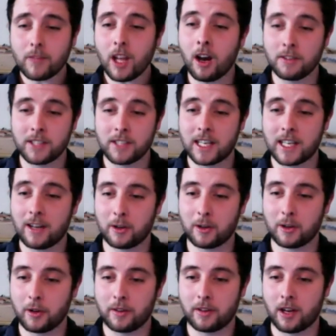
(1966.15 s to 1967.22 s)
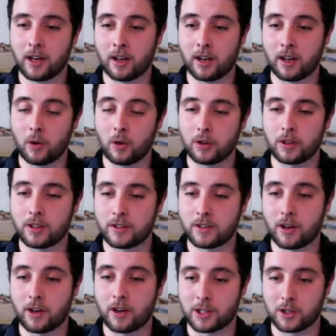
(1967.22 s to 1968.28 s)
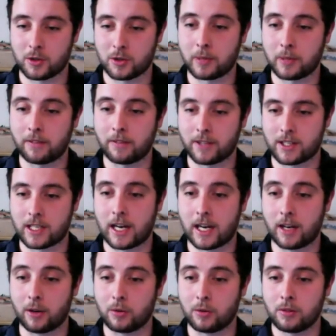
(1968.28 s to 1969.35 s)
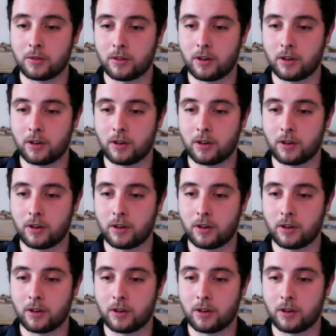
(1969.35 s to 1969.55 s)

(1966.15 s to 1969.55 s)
after that, the, the, all the devices will be for sale.